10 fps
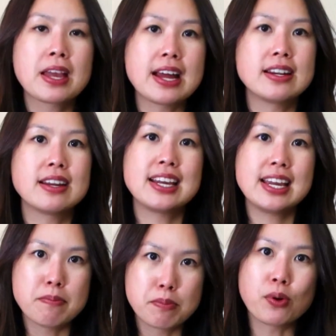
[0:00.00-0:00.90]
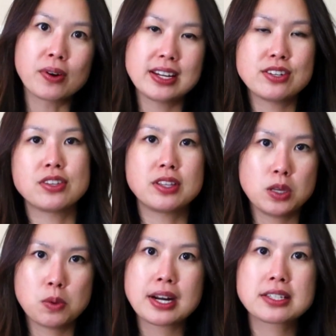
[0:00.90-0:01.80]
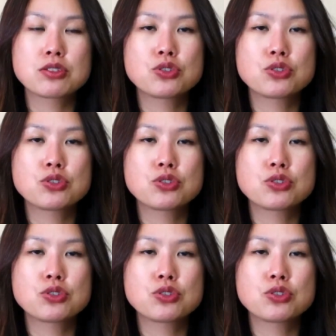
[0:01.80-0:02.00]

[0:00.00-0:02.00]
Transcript: and import into the US.